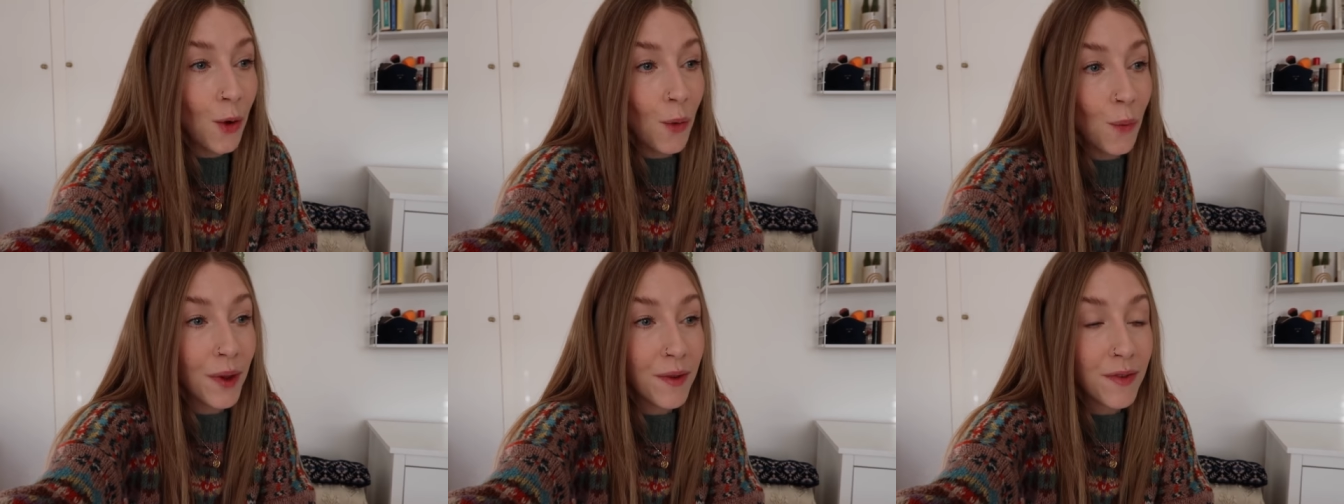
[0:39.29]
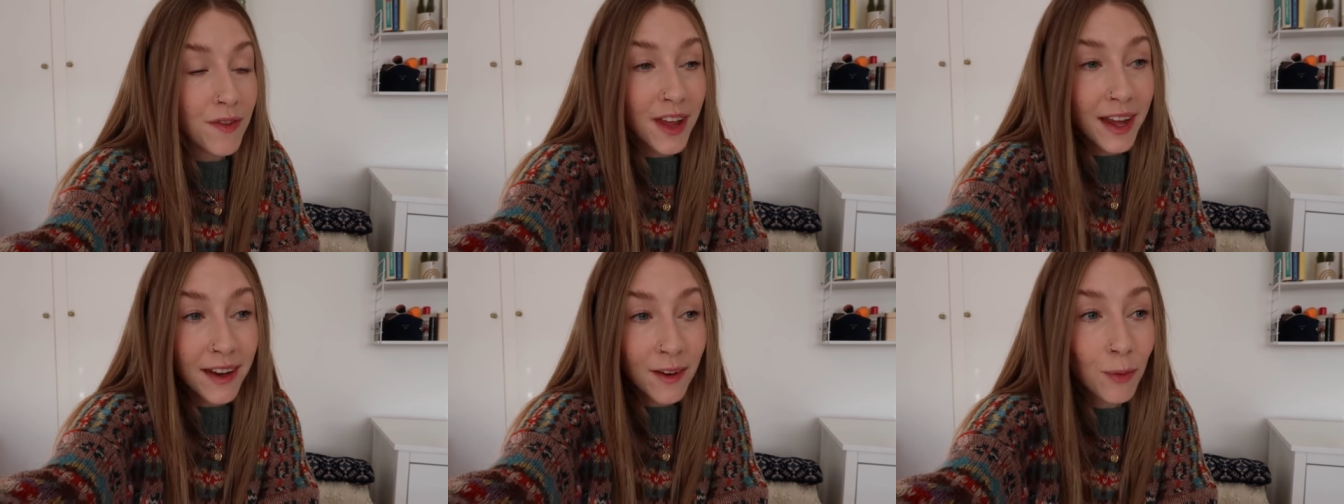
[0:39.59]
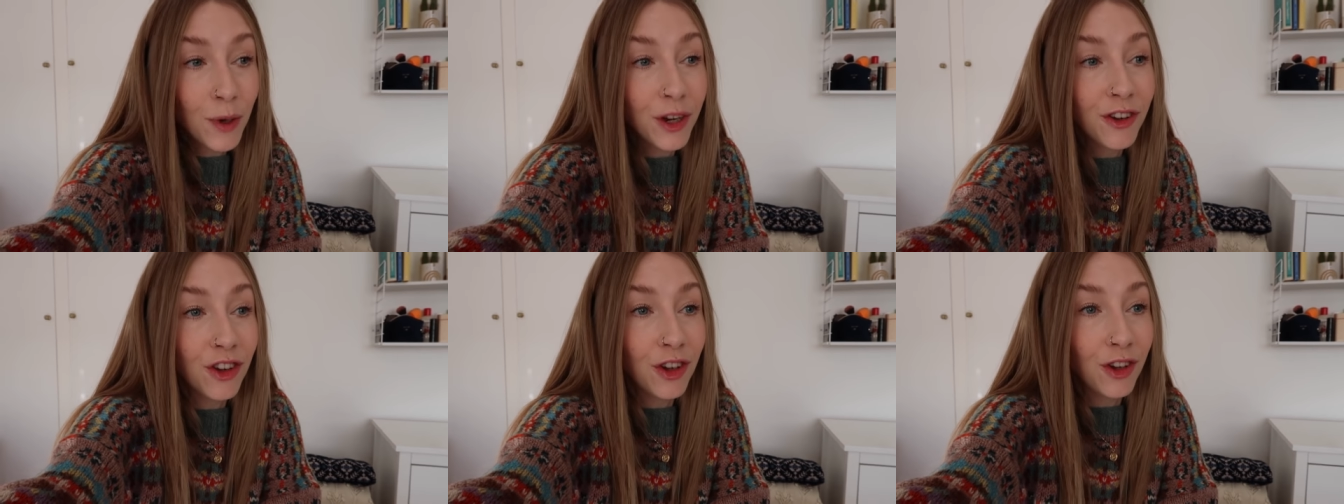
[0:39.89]
we've
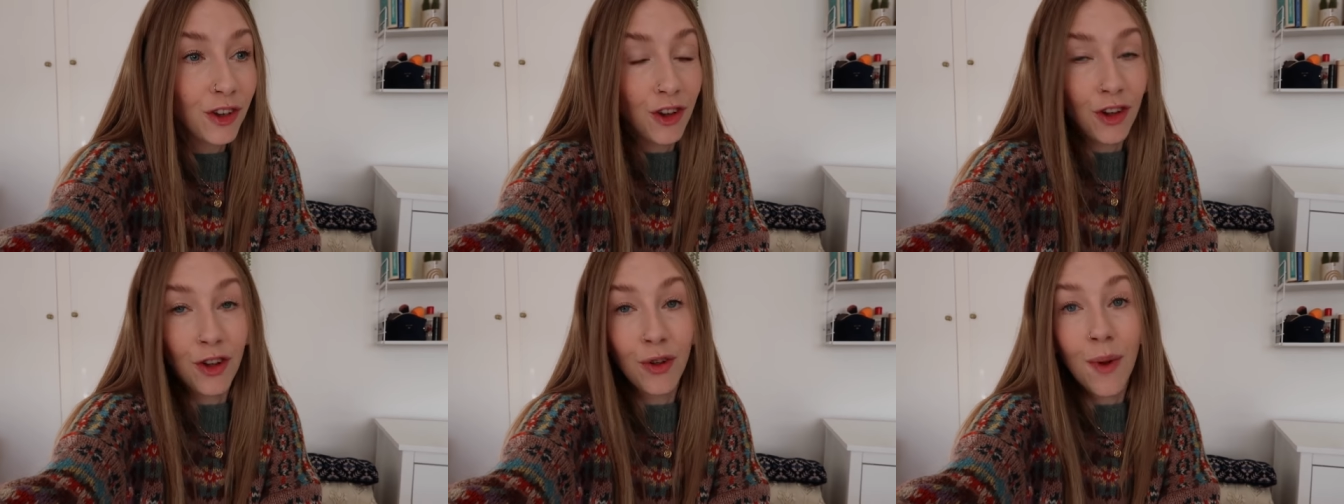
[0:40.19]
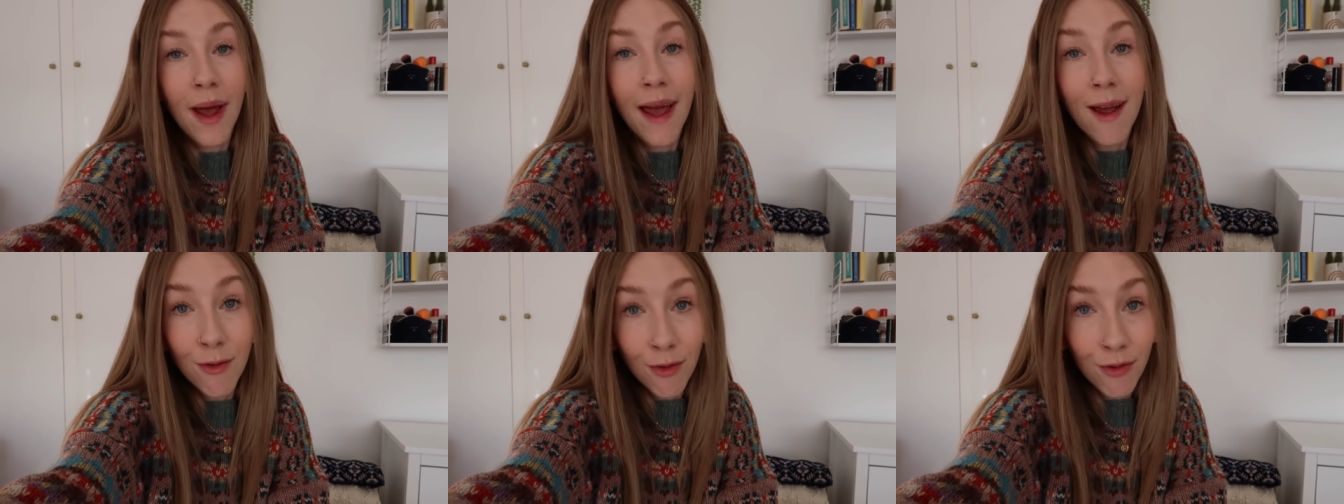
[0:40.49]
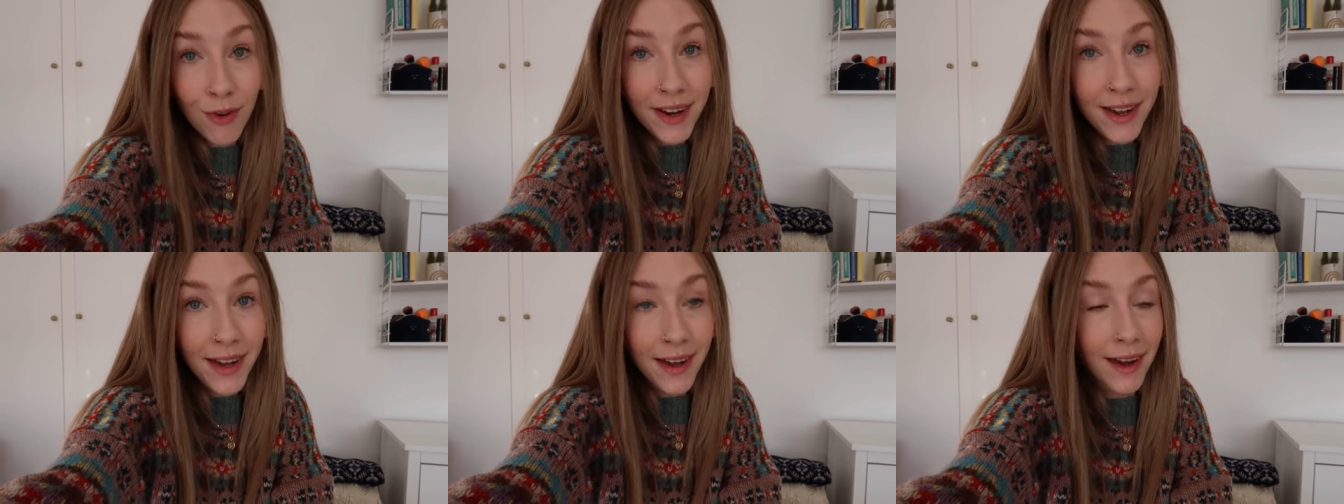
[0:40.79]
said we should do
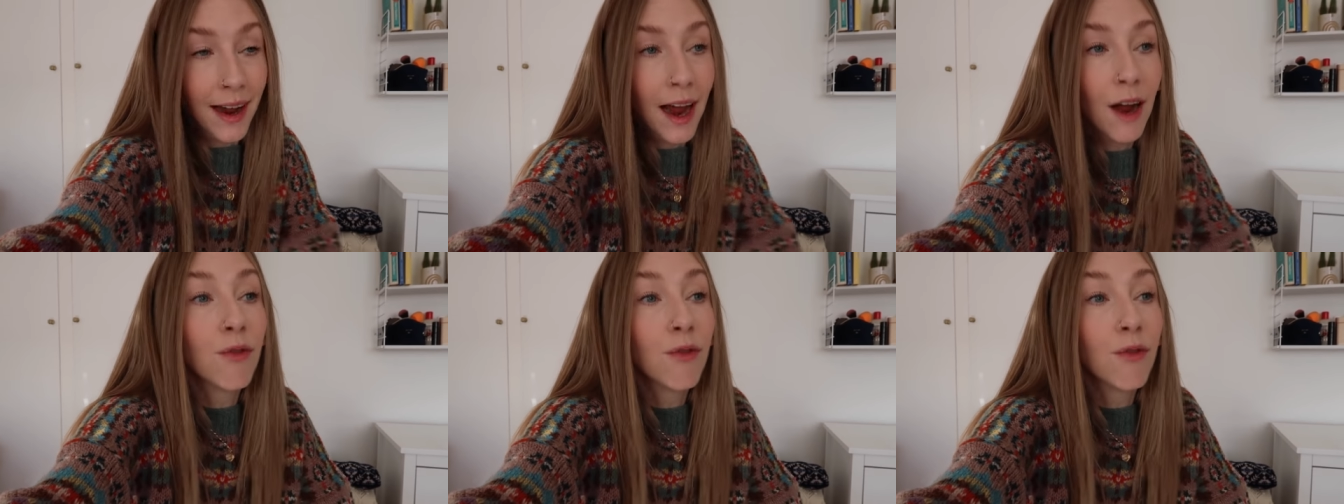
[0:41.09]
every year.